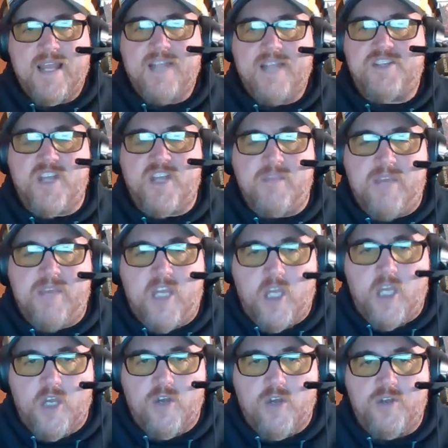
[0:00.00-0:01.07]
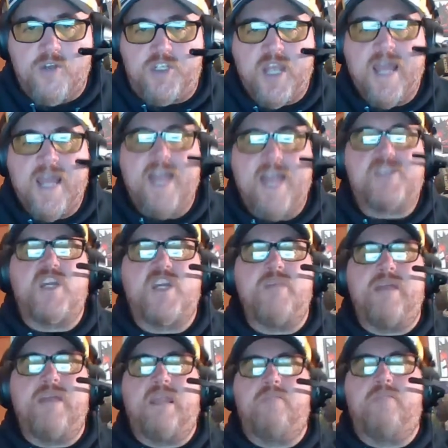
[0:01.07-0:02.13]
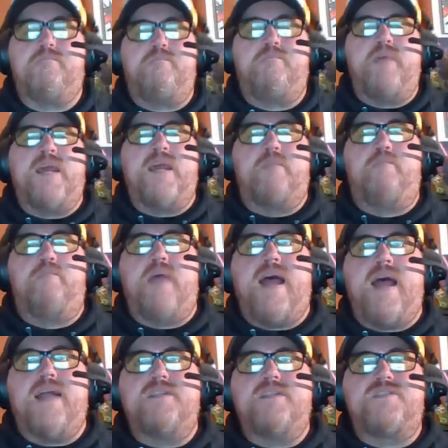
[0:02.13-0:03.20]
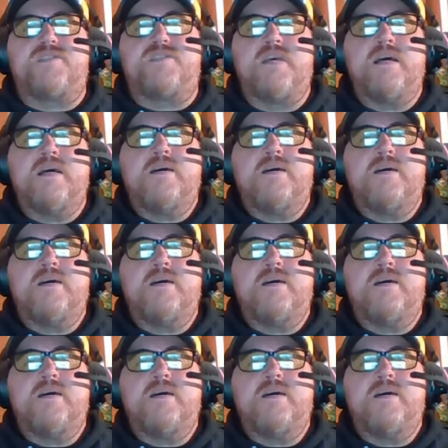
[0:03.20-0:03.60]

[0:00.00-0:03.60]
It's going to be huge. It's going to be Big Ben's